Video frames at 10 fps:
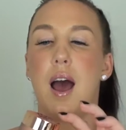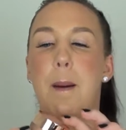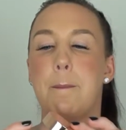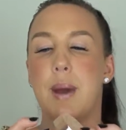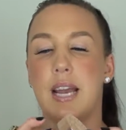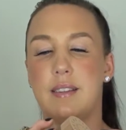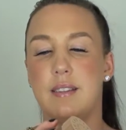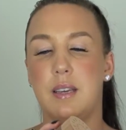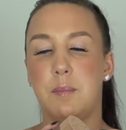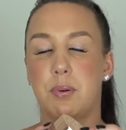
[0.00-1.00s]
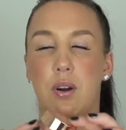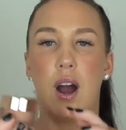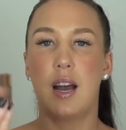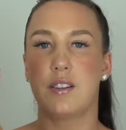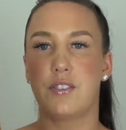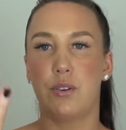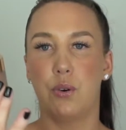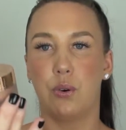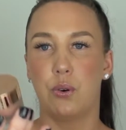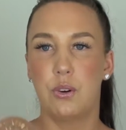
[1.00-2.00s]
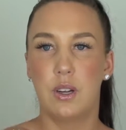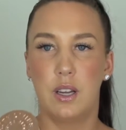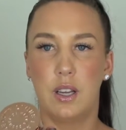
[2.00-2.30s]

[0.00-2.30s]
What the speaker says: Amazing price for,